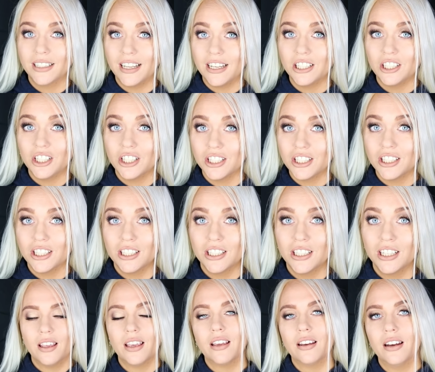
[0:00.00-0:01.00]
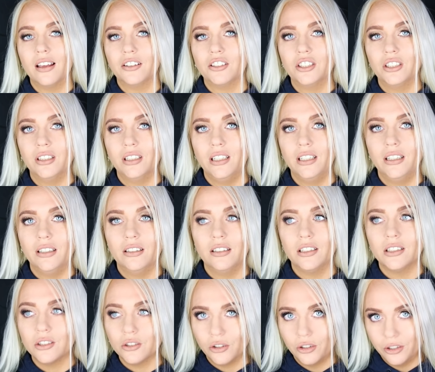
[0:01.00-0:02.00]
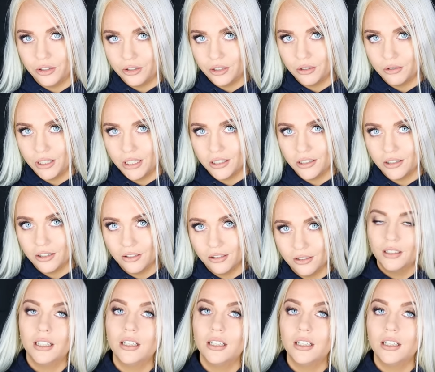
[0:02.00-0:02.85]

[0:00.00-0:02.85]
stations. They can actually destroy your Switch.